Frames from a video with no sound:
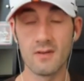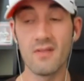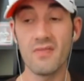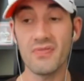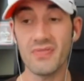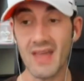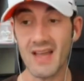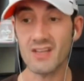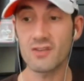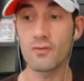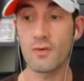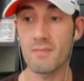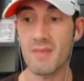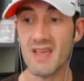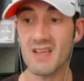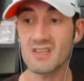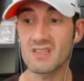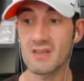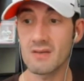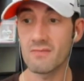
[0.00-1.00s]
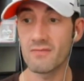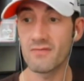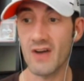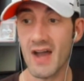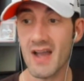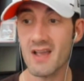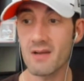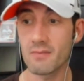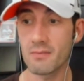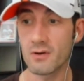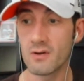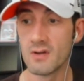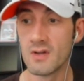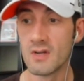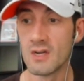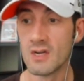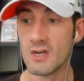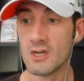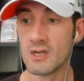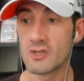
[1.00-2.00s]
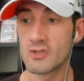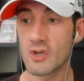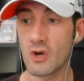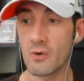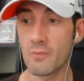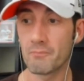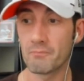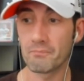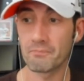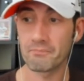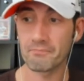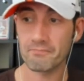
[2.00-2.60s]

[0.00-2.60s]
That's what makes him viable. So